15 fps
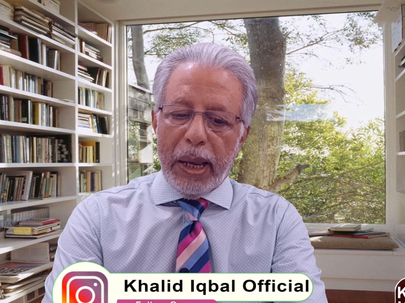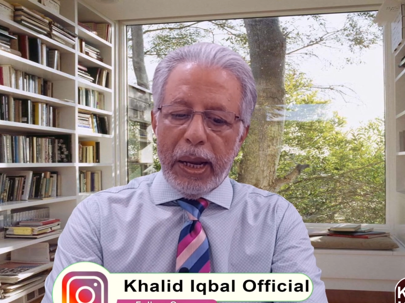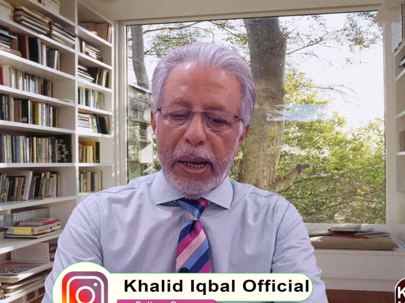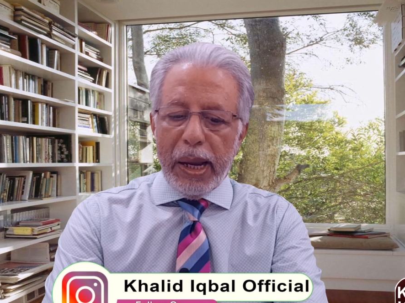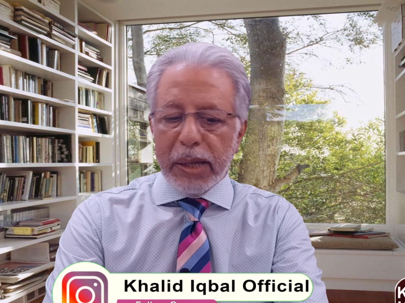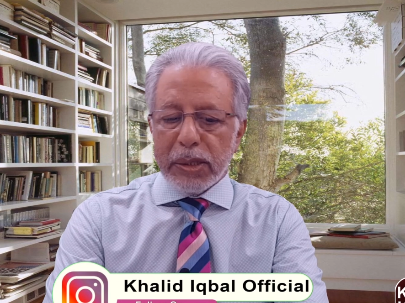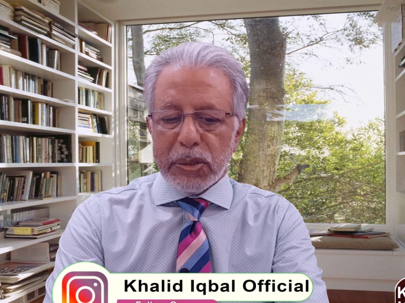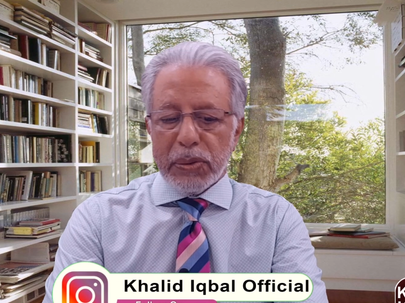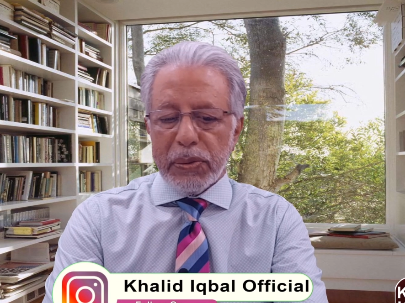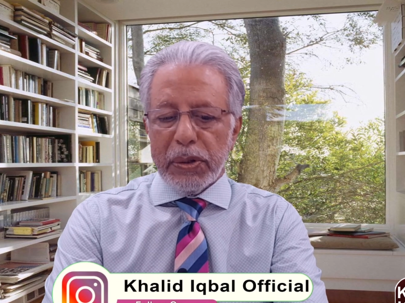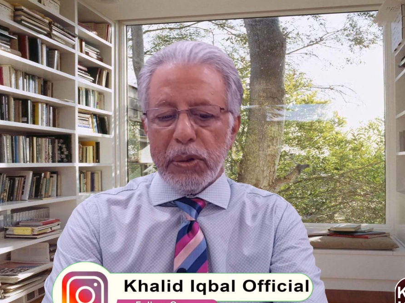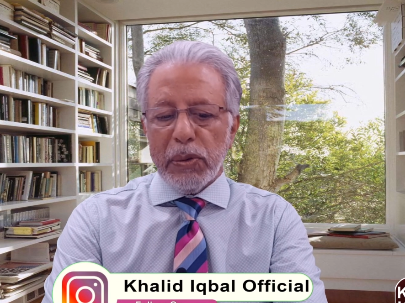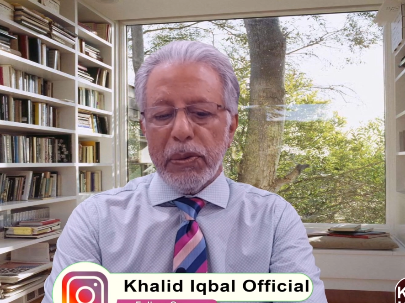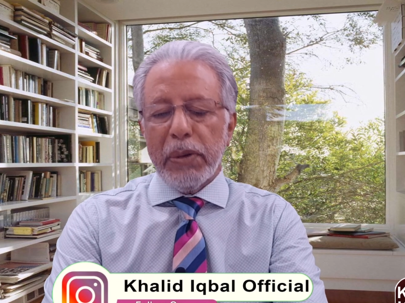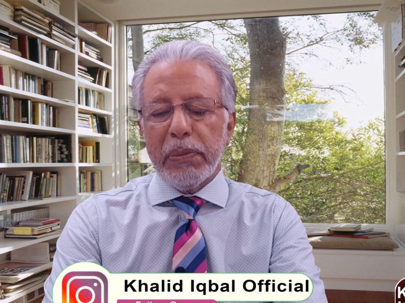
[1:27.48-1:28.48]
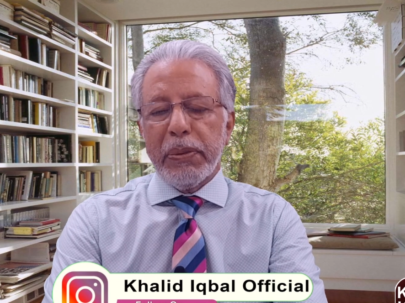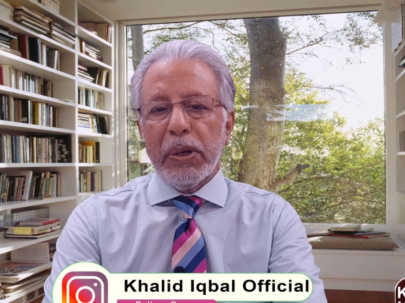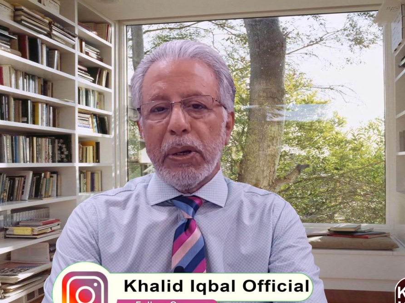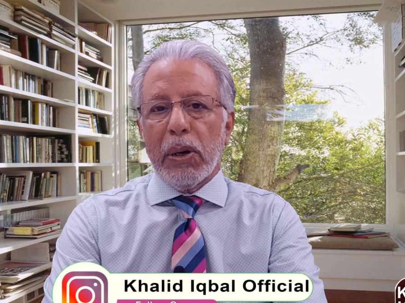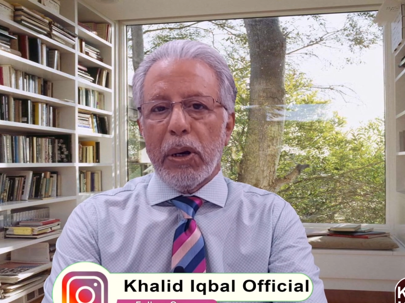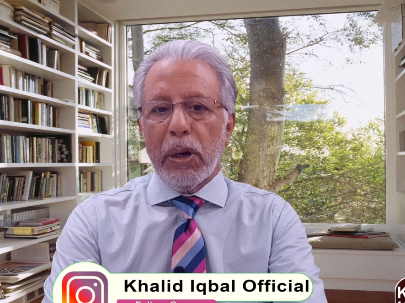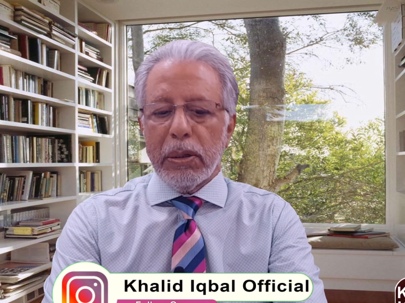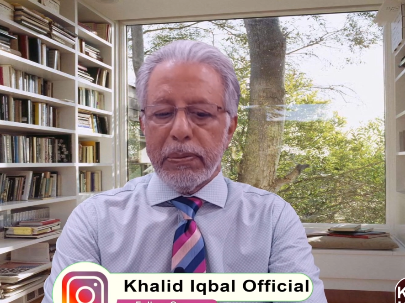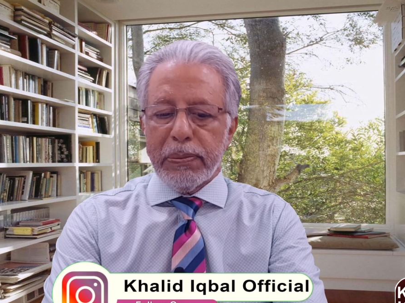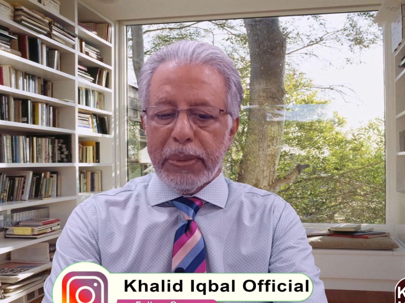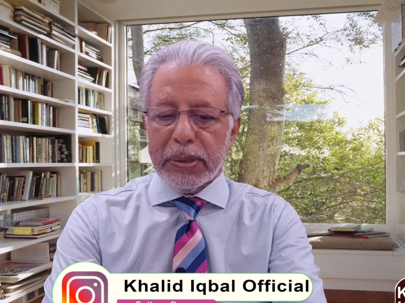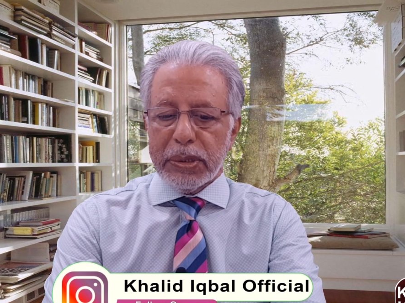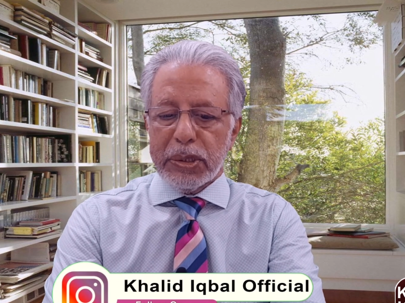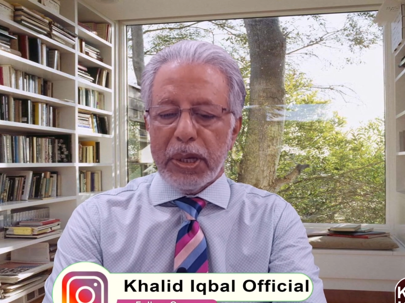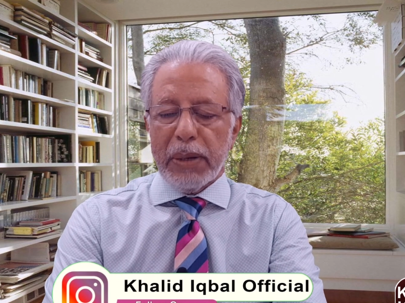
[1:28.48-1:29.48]
Next video will be on
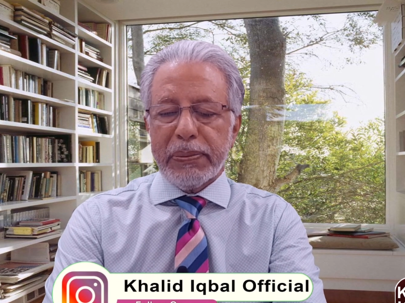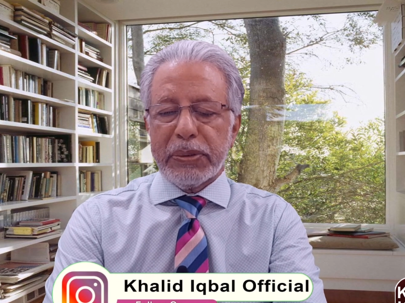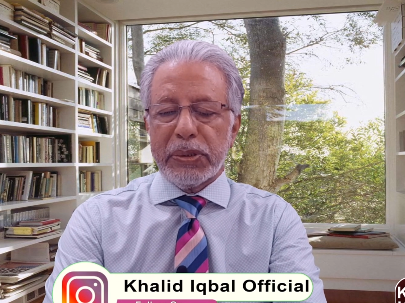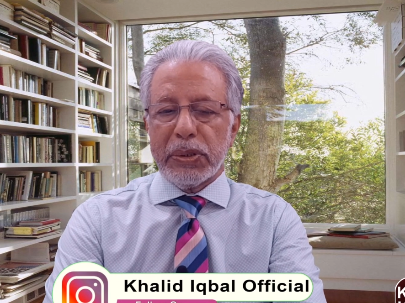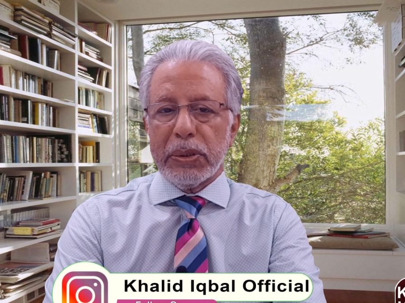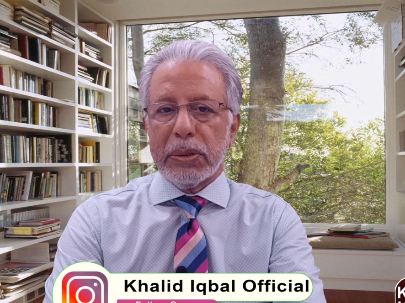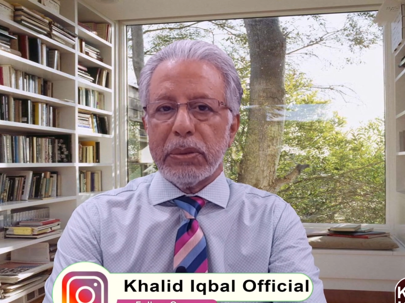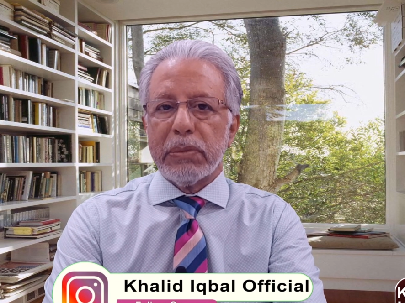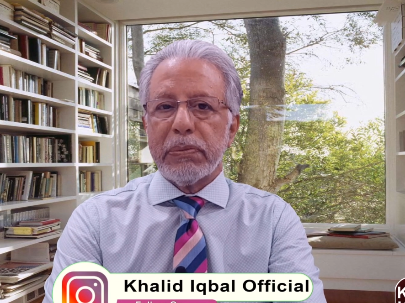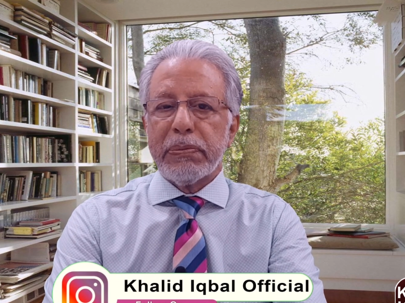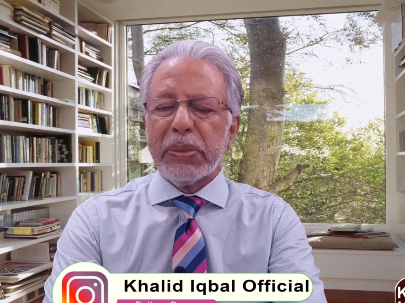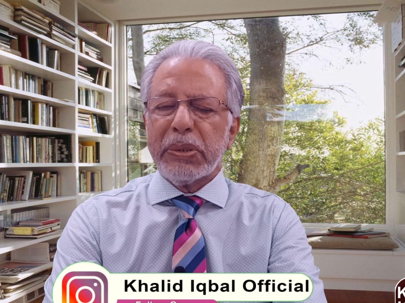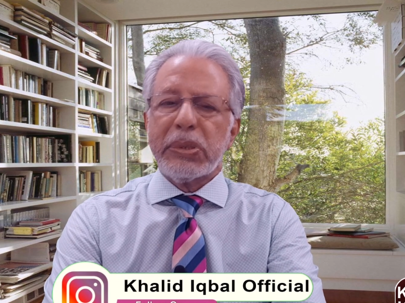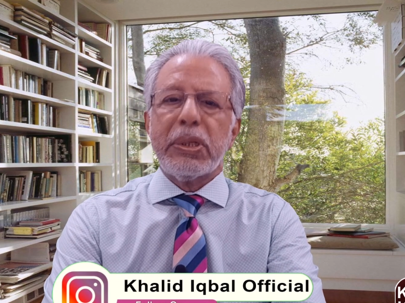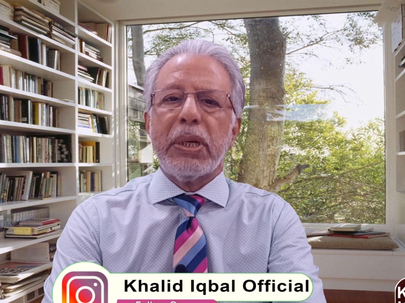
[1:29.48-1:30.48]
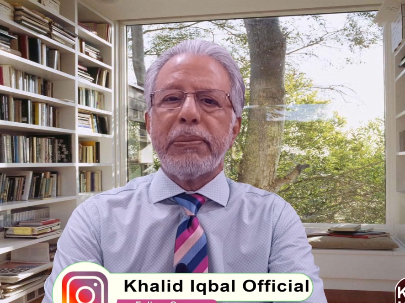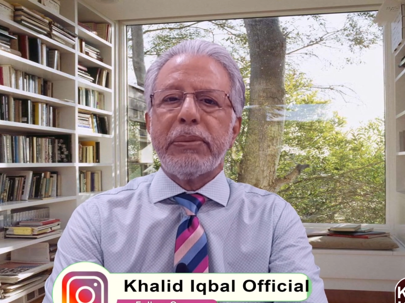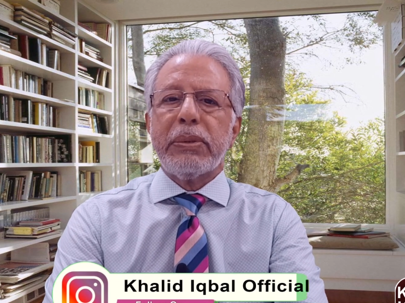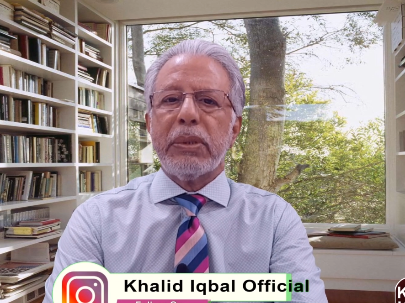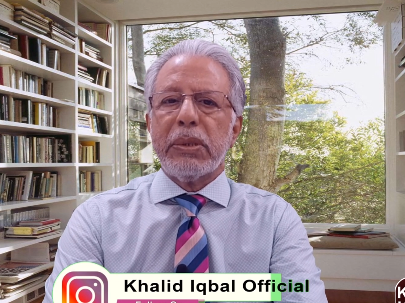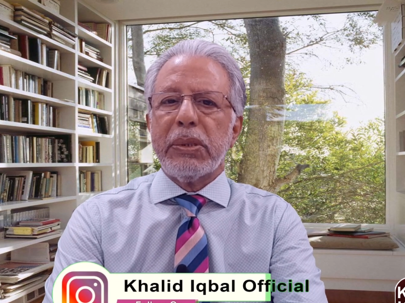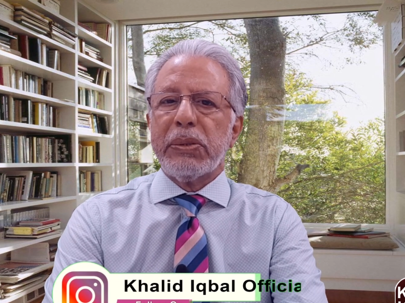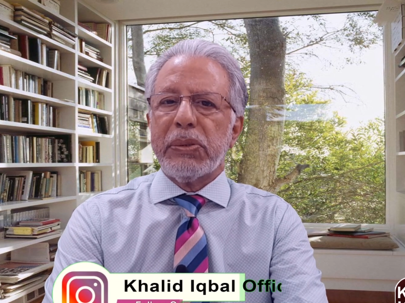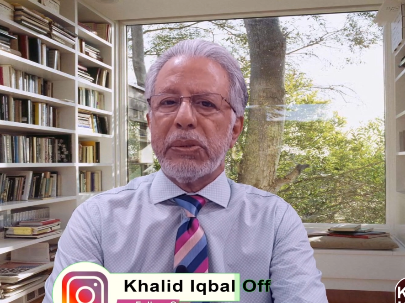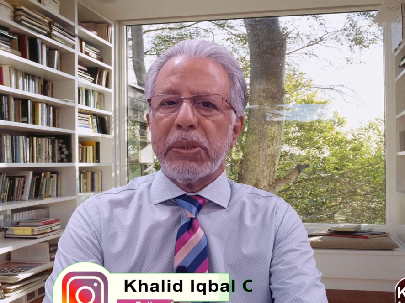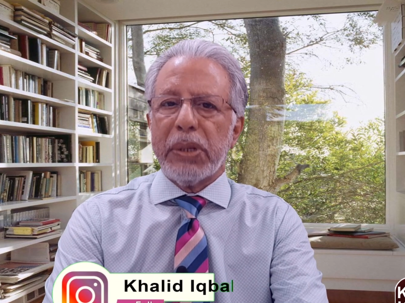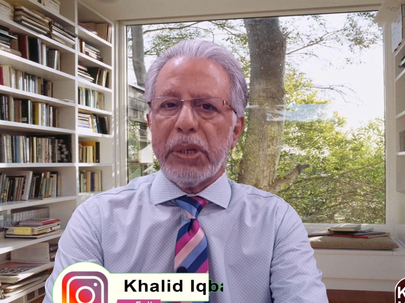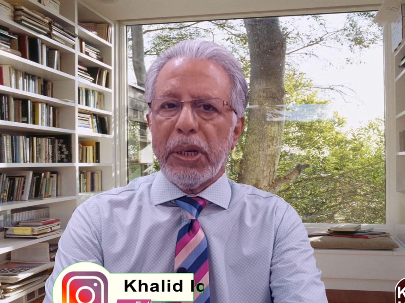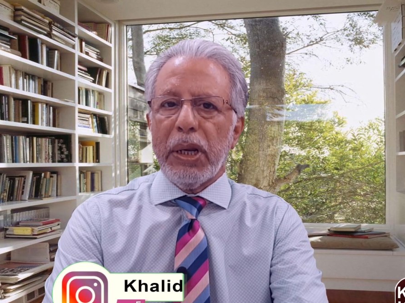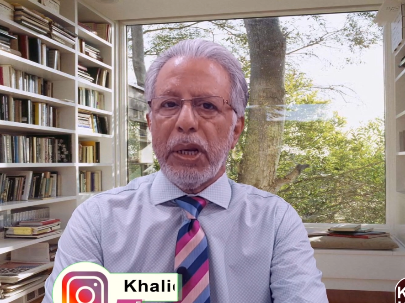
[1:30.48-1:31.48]
perception. Perception is
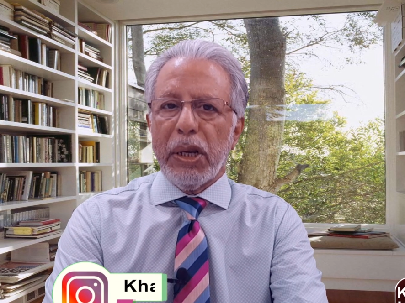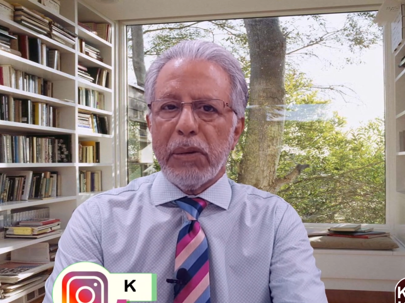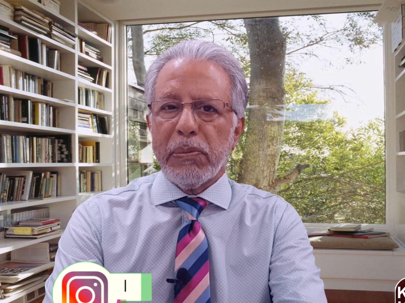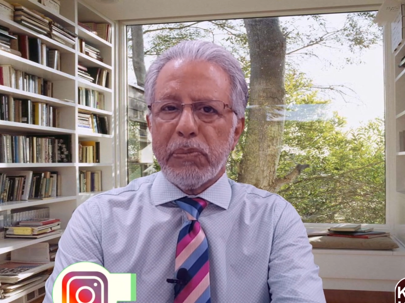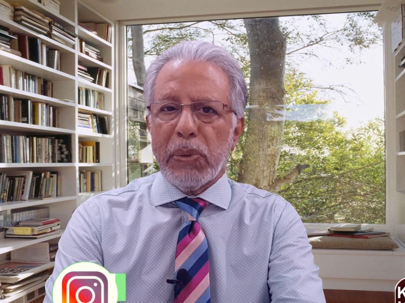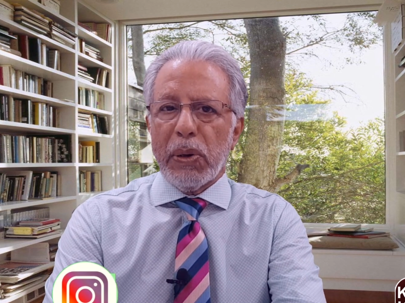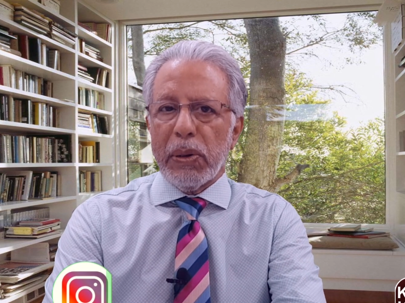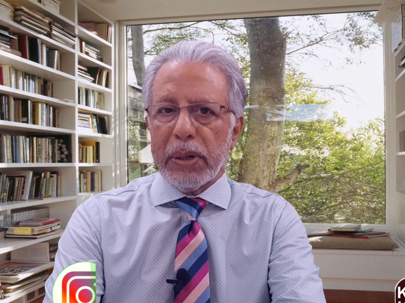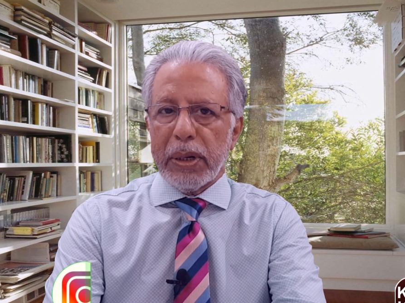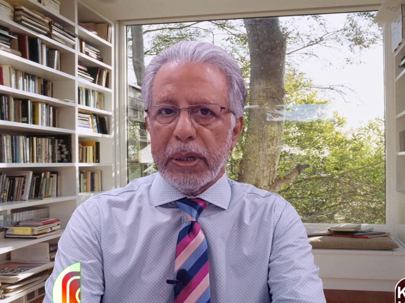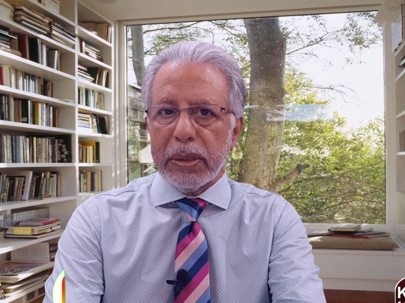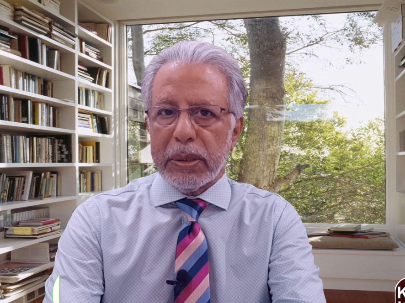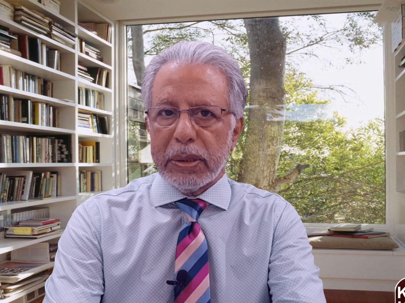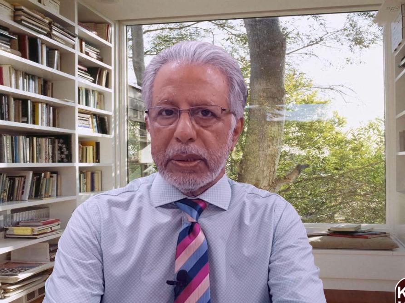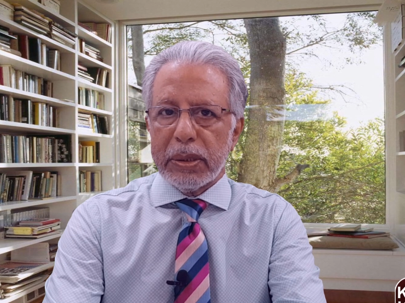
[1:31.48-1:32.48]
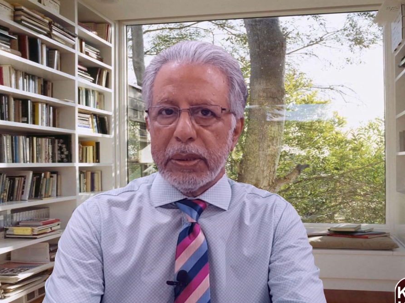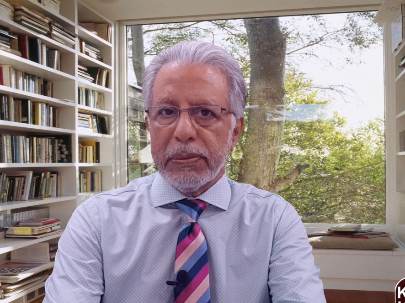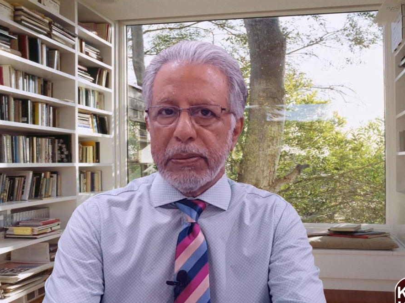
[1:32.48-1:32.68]
really important.